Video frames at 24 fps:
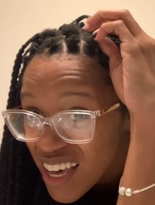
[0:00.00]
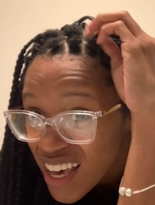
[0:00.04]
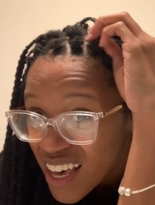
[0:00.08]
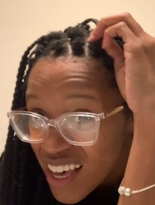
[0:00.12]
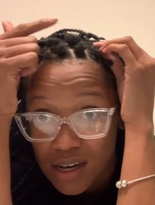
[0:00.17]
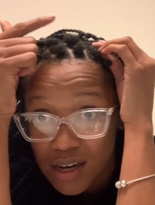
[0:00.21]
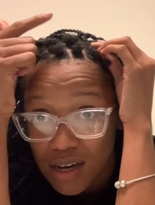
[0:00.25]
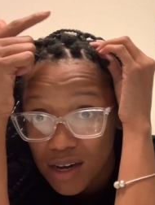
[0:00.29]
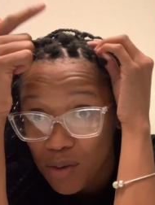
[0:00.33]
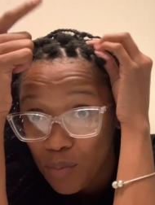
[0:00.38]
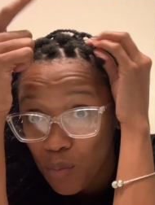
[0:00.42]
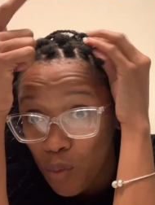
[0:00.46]

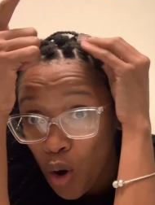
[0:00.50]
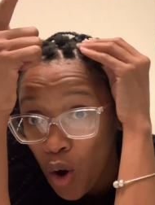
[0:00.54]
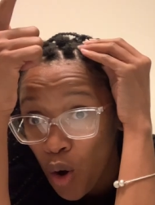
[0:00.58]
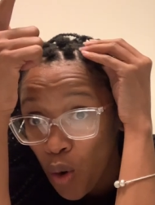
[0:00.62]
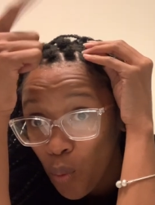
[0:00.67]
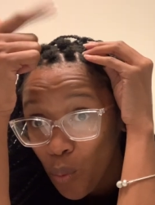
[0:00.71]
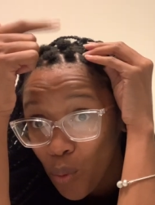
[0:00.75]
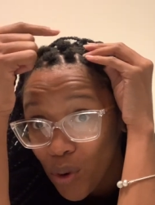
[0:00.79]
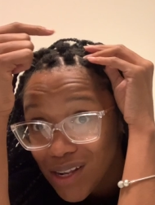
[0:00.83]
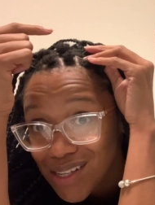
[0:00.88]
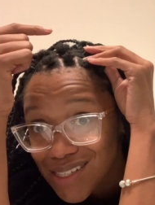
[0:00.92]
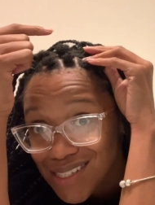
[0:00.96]

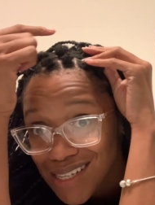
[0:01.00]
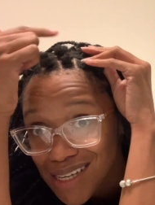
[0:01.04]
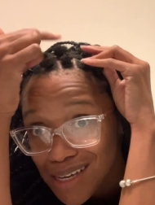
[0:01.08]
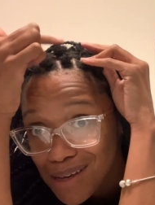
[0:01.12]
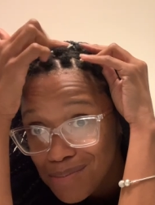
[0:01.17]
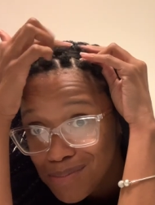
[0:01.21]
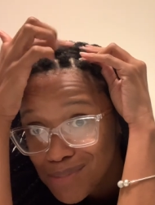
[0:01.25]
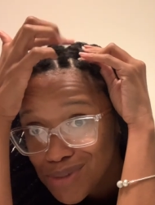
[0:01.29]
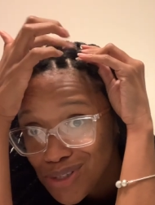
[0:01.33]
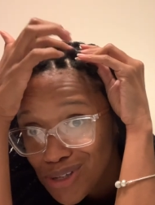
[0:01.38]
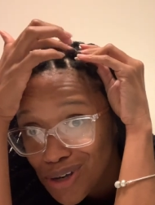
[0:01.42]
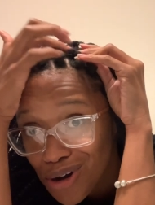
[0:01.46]
One
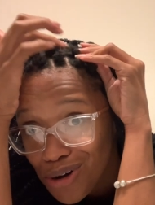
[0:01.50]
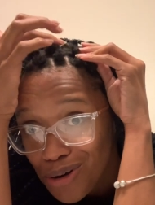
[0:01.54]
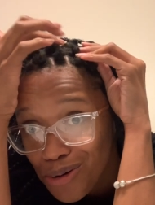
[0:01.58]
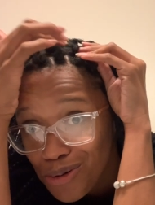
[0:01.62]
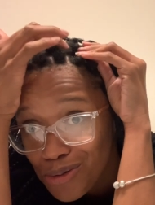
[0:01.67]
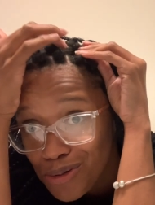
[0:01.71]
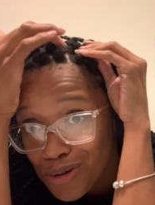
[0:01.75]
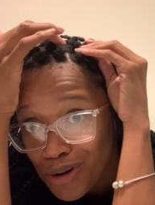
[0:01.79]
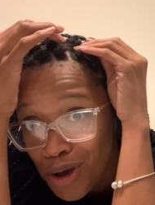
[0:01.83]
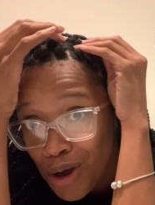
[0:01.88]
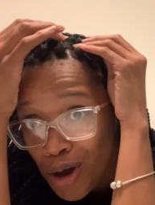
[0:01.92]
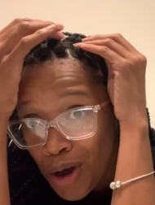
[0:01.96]
tip,
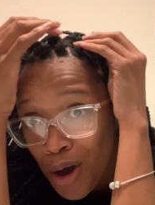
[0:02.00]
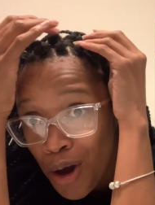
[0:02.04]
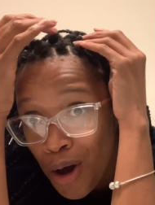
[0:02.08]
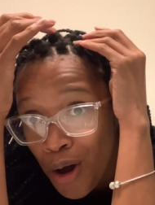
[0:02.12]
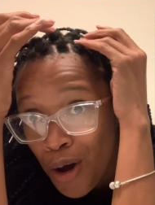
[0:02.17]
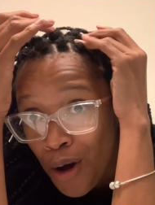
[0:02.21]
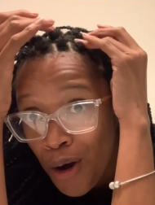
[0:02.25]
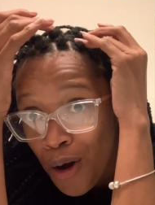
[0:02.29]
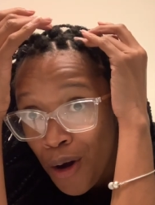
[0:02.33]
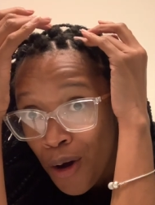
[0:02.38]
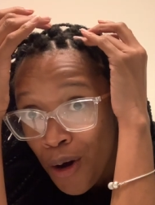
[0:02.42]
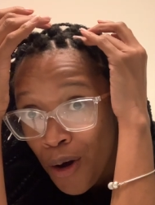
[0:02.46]
don't
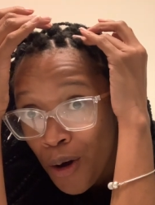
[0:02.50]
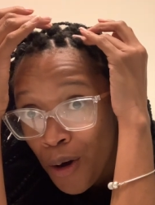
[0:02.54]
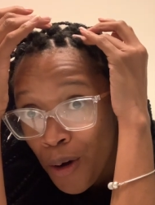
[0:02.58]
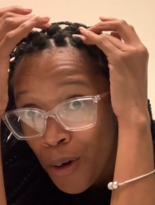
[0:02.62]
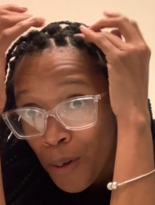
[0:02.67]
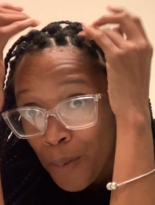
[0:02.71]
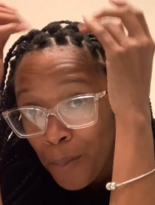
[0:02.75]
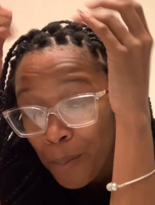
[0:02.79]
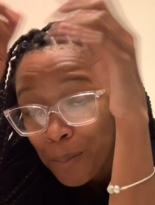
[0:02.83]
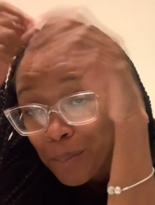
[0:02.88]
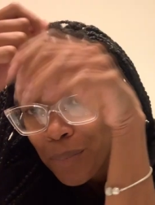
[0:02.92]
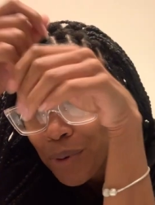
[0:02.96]

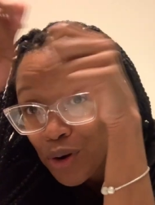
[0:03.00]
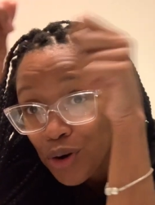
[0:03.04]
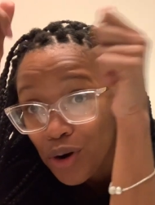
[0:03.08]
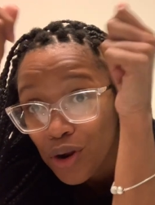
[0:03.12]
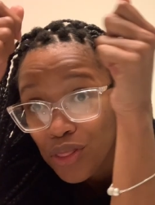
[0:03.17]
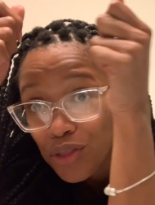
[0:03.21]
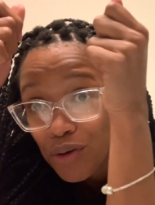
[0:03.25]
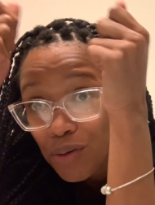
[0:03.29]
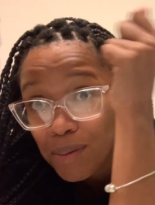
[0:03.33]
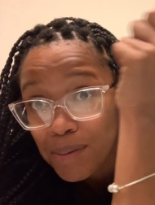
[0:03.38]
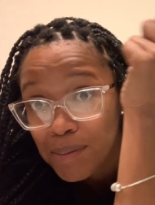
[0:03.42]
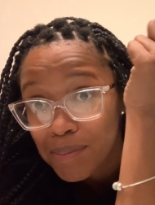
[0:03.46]
put on
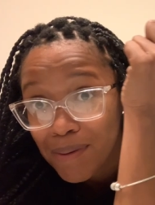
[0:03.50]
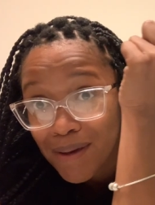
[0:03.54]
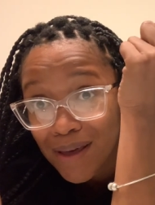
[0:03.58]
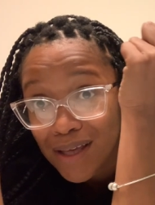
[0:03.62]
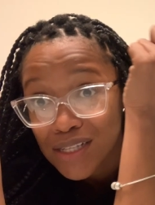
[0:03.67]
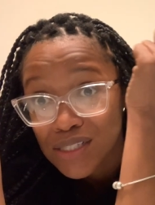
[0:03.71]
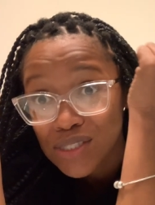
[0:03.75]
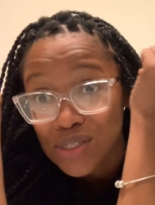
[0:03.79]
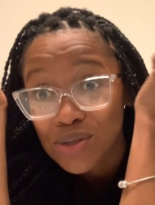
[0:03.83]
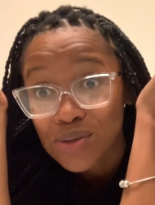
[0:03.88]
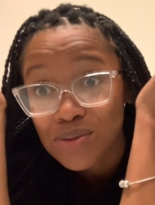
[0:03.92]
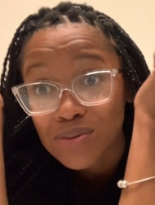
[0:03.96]
the rubber
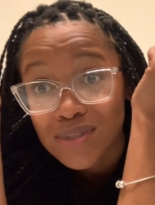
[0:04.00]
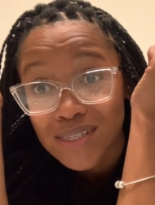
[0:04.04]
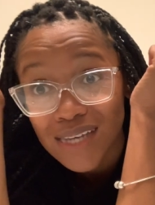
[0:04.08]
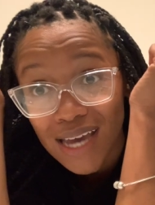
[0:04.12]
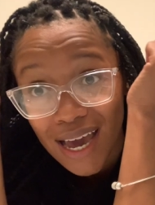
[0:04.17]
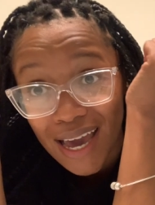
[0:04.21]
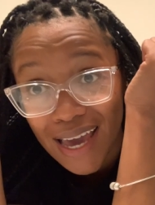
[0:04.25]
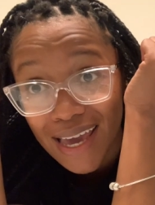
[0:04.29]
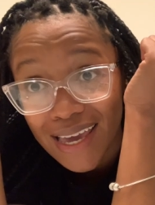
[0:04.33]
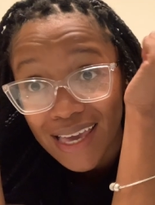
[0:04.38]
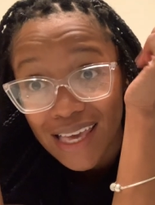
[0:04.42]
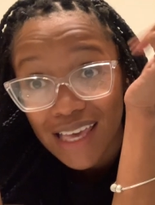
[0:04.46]
band too
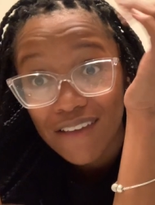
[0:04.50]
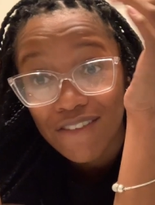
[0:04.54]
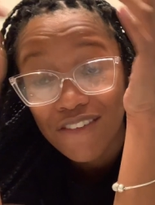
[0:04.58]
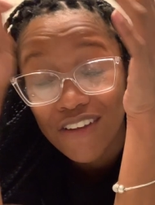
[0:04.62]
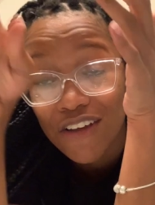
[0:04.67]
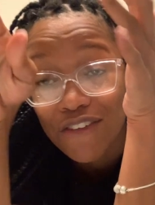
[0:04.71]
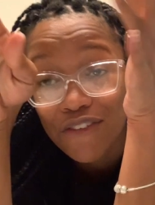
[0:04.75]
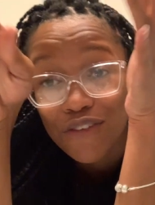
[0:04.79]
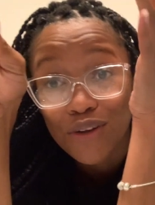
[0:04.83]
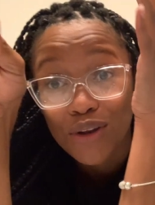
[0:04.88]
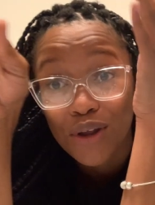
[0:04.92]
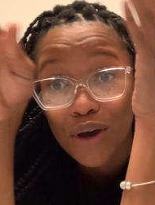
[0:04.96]
tight, even
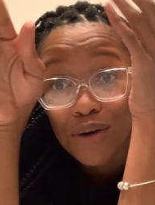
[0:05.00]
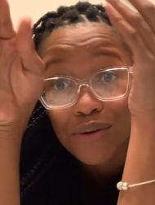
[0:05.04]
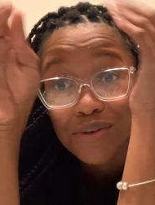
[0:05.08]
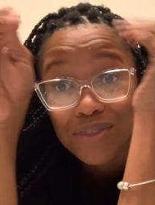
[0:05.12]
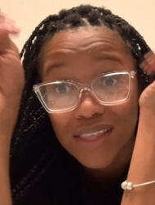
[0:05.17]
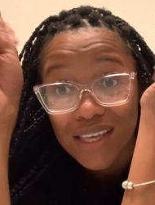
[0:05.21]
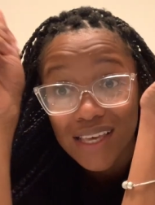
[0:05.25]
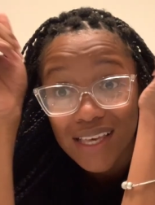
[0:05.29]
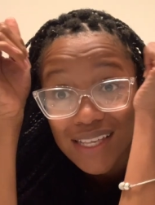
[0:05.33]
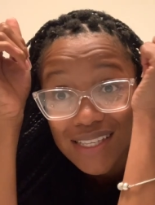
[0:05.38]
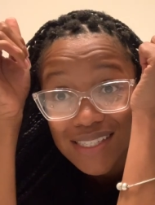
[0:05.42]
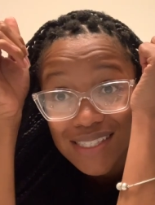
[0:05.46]
if you don't
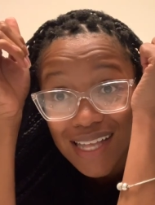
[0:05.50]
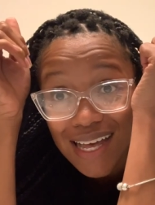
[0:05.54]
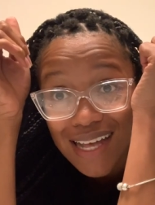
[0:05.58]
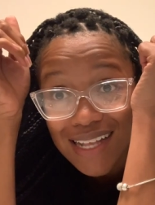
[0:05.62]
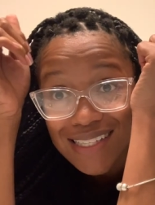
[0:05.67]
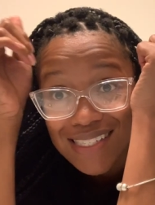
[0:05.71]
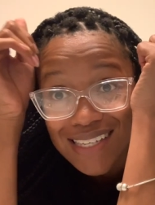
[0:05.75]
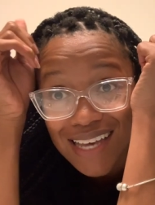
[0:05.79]
think it's that